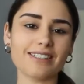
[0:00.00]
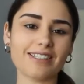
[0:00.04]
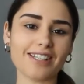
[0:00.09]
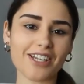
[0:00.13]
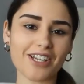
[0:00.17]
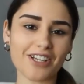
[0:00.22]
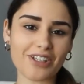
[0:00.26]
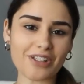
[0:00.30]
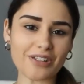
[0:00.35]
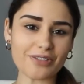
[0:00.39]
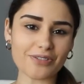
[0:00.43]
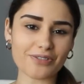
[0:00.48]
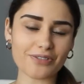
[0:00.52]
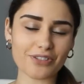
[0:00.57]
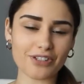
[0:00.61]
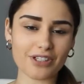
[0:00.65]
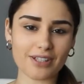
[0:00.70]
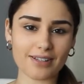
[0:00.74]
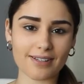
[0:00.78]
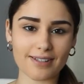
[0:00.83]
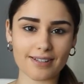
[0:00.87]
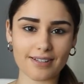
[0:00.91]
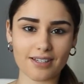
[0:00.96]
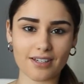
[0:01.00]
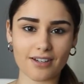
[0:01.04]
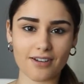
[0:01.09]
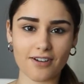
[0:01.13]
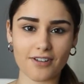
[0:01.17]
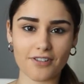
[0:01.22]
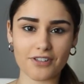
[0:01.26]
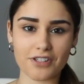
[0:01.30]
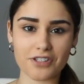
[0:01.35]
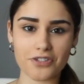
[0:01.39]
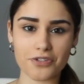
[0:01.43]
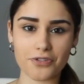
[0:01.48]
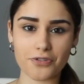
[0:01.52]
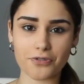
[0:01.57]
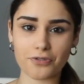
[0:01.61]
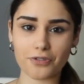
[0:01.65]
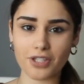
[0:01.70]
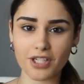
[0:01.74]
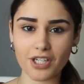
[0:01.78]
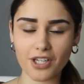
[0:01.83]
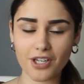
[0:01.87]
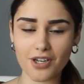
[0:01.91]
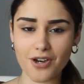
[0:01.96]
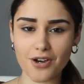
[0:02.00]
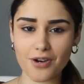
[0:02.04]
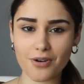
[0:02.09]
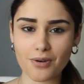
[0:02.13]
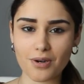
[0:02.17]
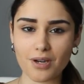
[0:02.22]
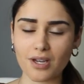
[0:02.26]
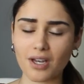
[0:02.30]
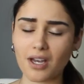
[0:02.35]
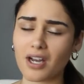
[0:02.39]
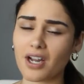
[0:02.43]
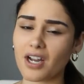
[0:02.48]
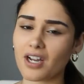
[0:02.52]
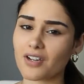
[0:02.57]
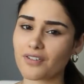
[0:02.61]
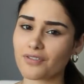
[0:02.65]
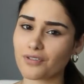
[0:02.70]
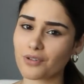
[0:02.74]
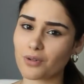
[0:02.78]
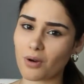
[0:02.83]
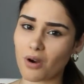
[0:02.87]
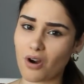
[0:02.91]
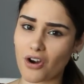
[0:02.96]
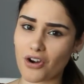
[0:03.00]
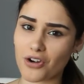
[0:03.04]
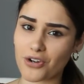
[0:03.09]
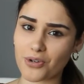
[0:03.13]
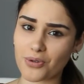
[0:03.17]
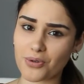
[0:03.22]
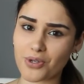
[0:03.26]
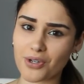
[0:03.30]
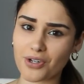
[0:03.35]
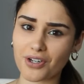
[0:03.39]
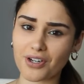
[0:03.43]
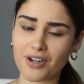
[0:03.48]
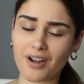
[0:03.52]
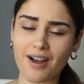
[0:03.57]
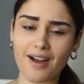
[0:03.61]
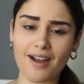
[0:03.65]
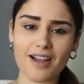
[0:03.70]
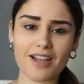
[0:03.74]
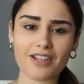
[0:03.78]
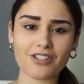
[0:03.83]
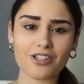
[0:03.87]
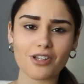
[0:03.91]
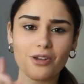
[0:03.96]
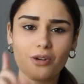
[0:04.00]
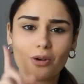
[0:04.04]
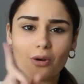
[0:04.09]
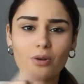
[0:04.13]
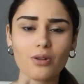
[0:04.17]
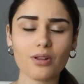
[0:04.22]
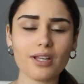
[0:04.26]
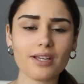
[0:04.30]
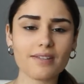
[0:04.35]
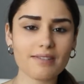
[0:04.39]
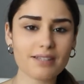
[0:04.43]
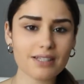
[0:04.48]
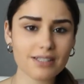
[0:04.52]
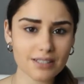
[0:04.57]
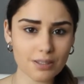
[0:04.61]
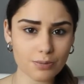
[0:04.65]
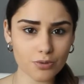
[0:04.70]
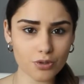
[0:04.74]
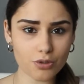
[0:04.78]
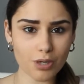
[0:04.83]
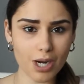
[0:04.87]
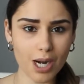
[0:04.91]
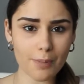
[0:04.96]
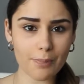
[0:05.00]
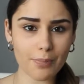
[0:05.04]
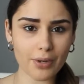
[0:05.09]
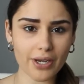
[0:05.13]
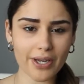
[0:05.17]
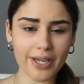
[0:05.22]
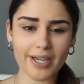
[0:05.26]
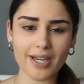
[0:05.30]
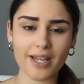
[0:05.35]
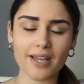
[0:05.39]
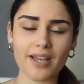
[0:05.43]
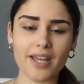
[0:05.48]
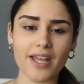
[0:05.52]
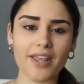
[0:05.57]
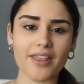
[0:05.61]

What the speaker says: Thank you for clicking on this video, and if you are new here guys, go click that subscribe button.